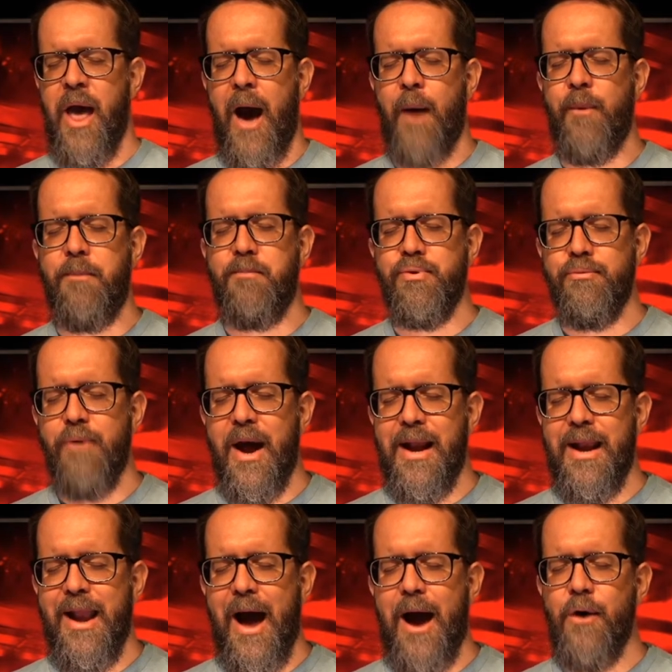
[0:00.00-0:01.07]
And we pray
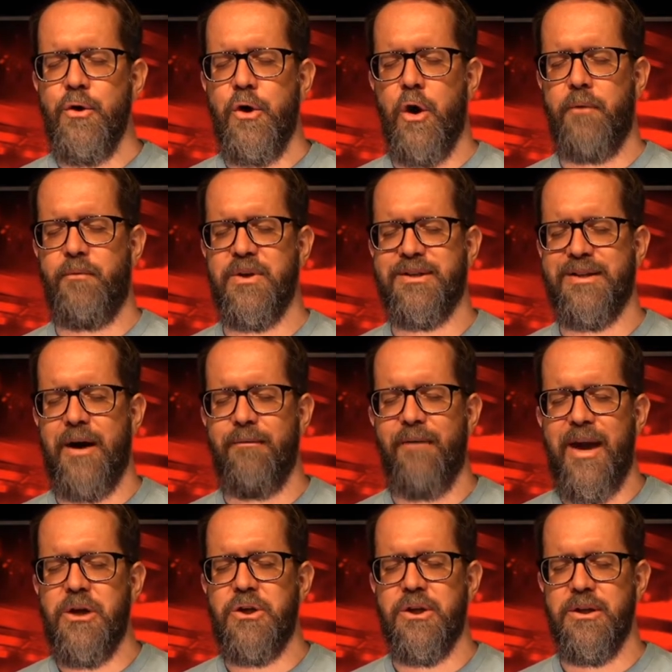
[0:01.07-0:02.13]
now, God, for
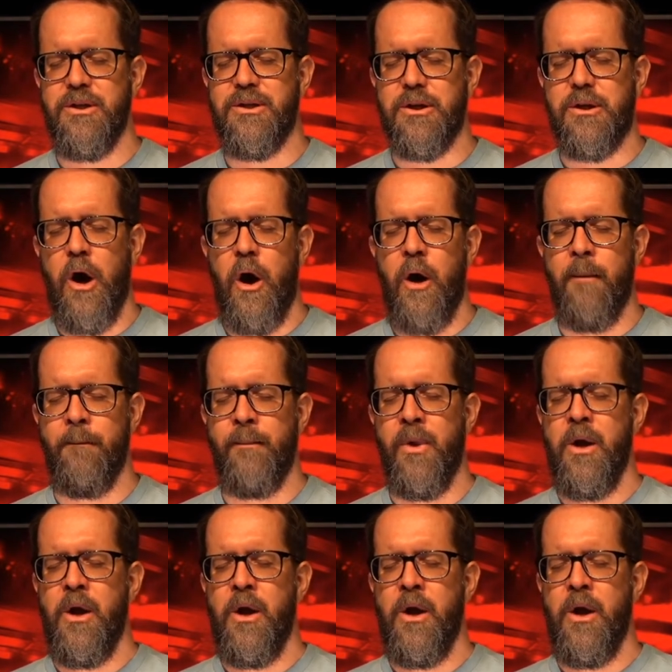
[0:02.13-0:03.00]
salvation to come.